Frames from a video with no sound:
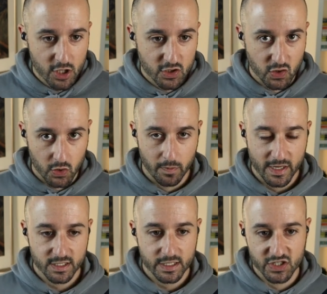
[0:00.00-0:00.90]
So you
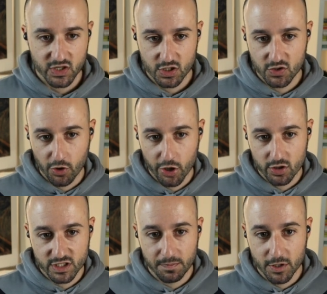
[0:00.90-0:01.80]
basically search for
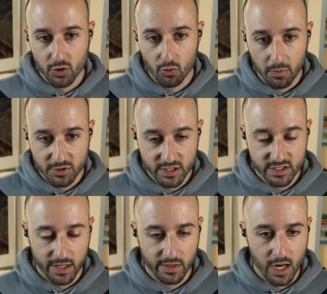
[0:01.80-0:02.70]
your CPU
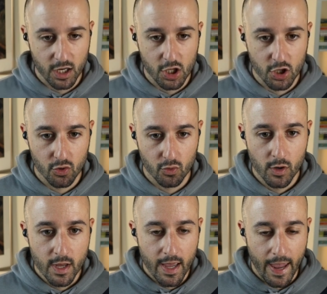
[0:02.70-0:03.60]
options and then you
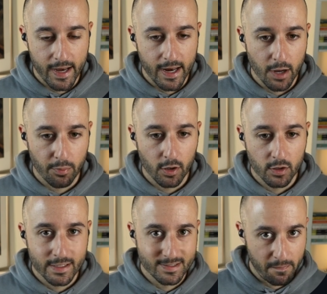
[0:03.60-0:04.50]

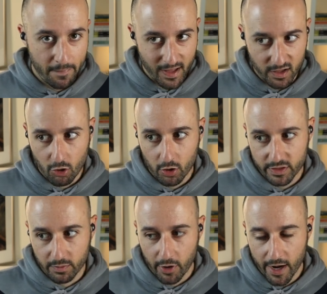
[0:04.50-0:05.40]
enable, depending
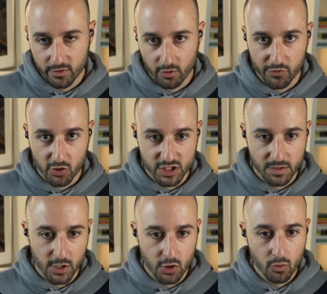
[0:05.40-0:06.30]
on the brand of your
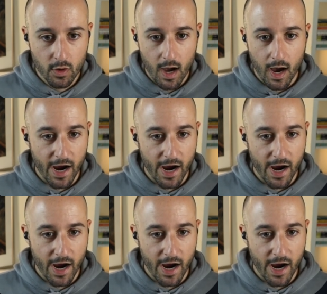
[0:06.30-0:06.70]
CPU,